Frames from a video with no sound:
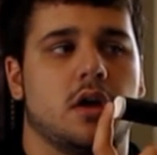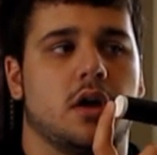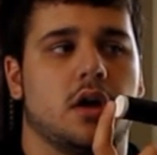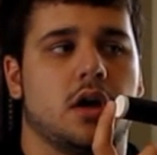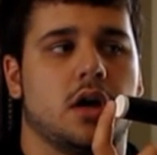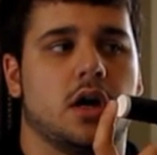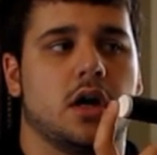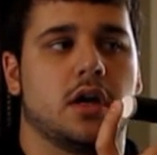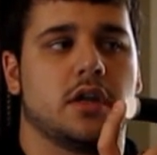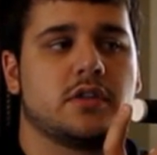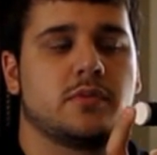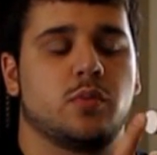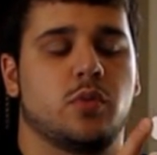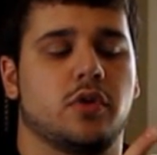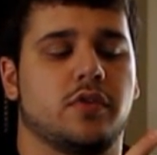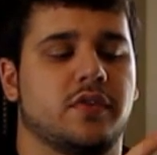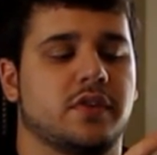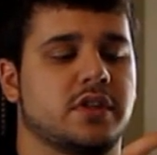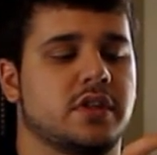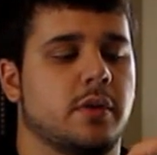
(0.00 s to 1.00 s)
It's
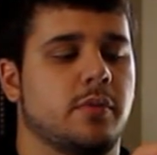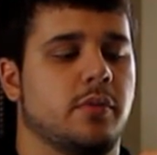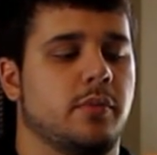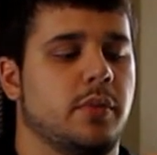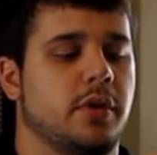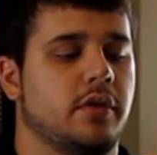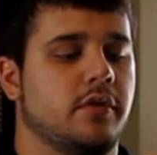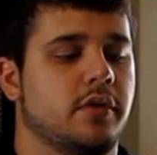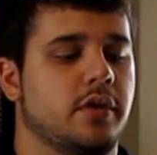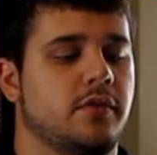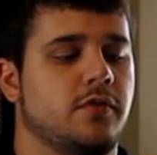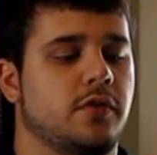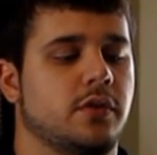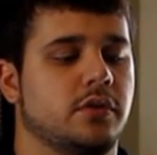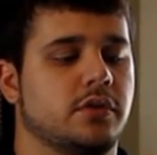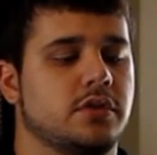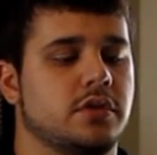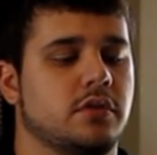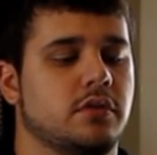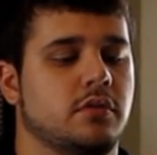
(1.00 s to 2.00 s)
more of a supplementary
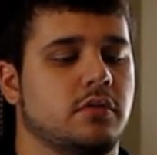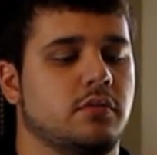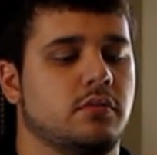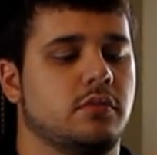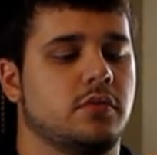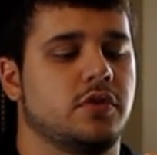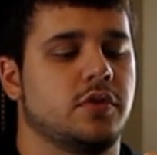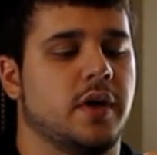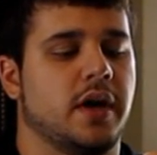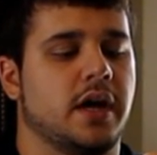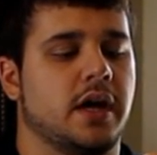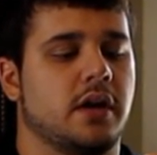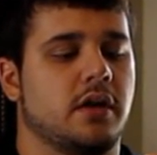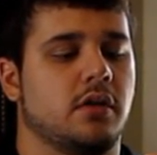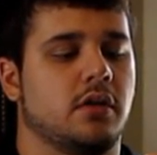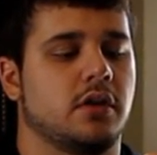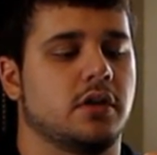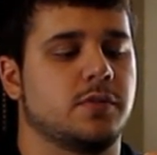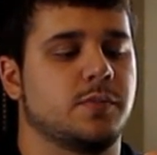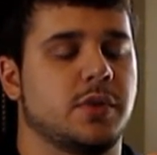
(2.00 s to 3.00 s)
filter to add,
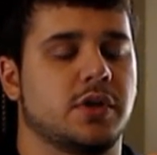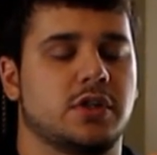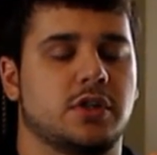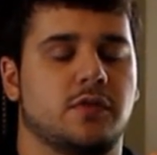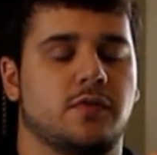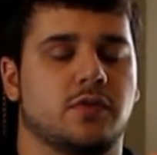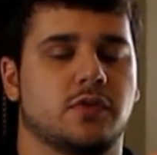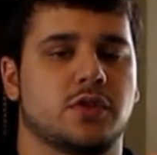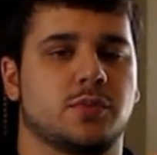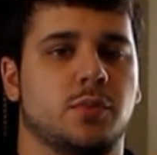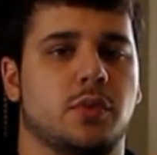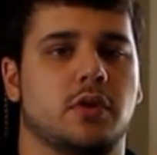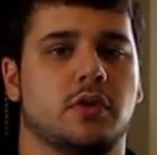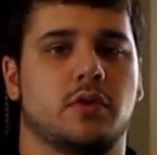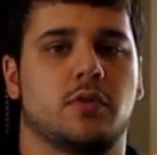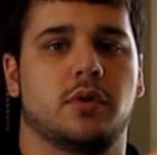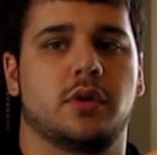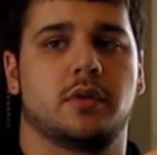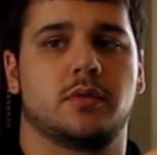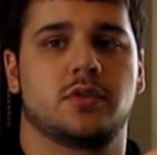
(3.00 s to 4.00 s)
especially for smaller
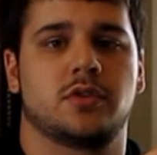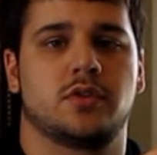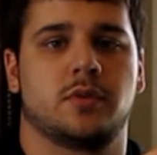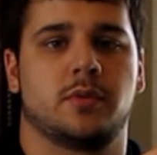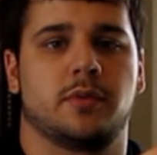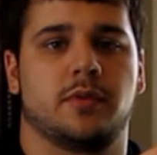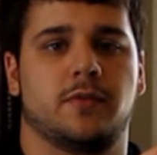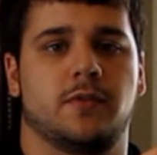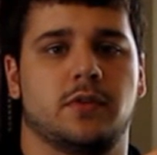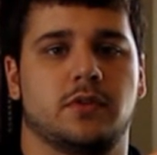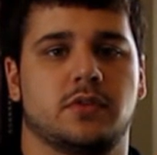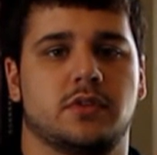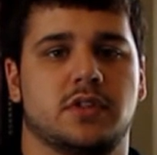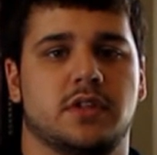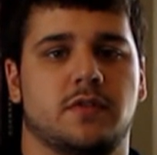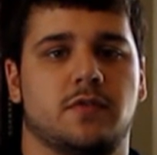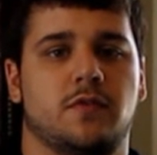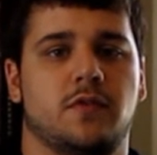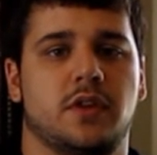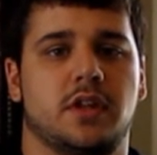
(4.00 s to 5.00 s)
aquariums. The filters
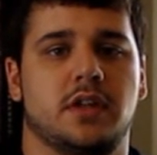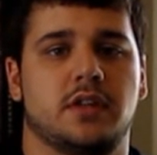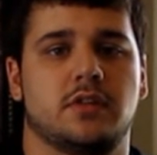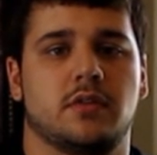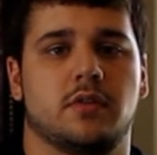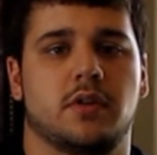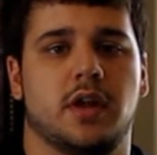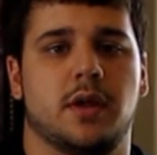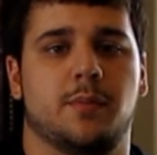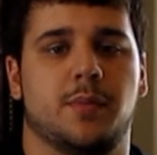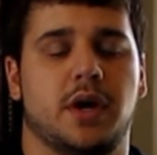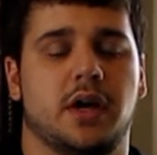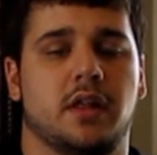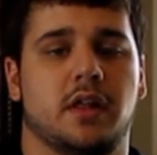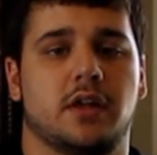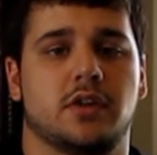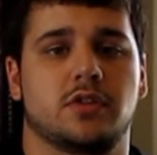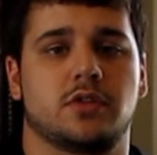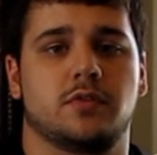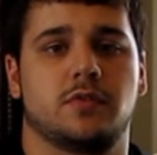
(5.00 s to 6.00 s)
that fit it don't have
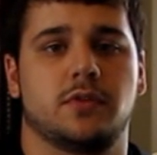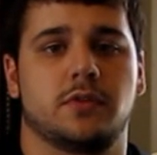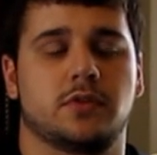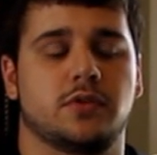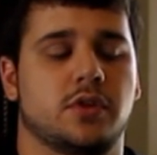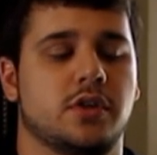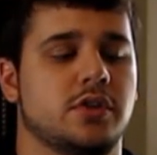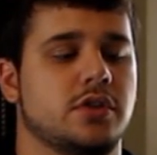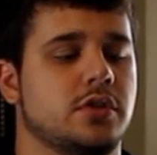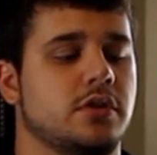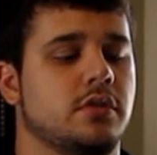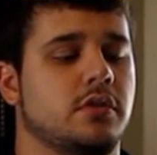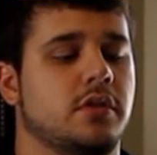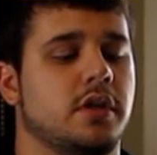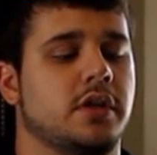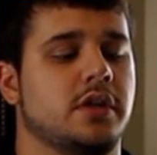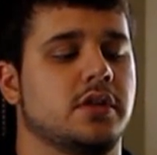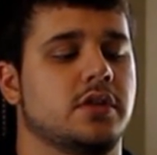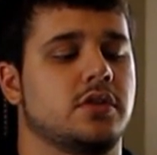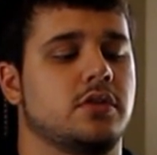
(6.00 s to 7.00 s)
biological filtration.
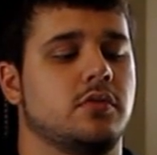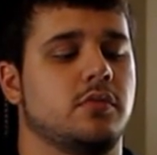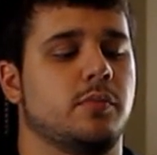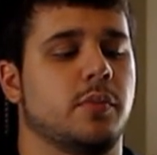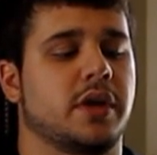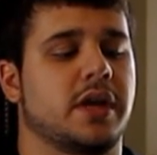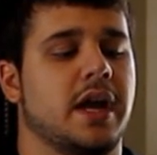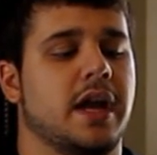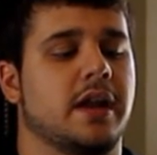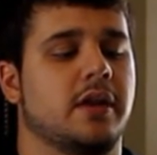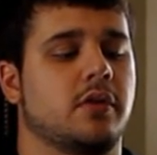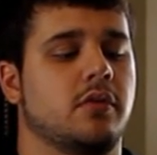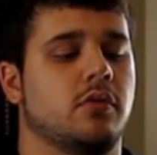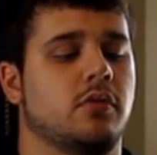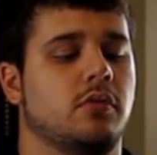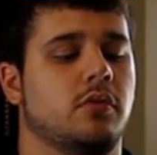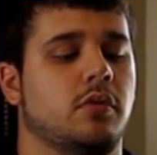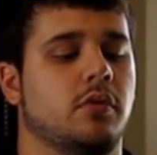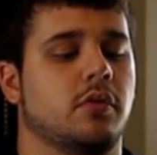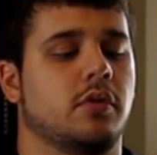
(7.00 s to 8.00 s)
They just do
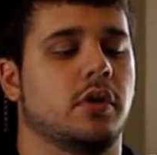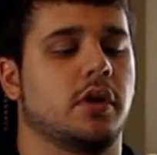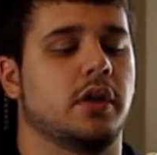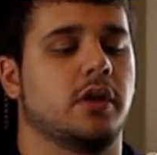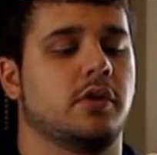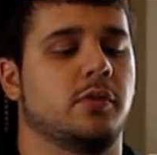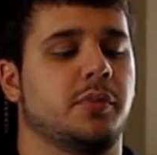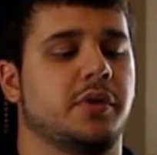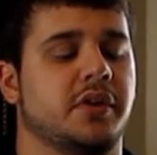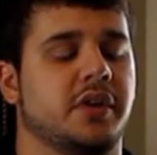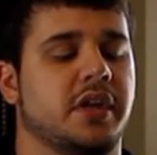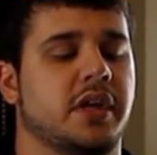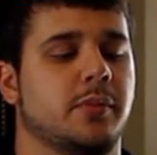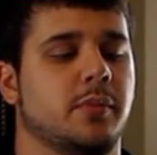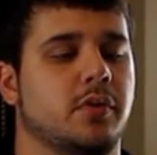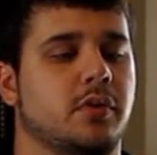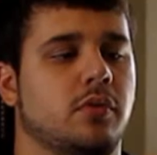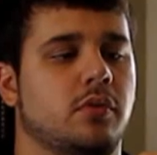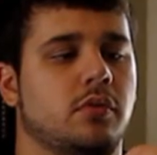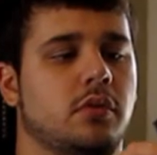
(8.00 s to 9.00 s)
mechanical or a little bit of
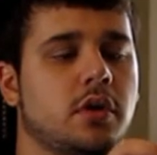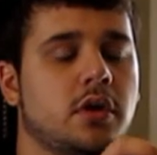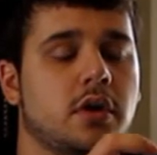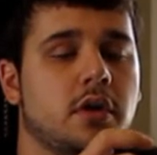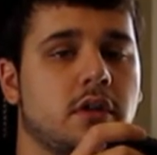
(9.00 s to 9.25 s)
chemical.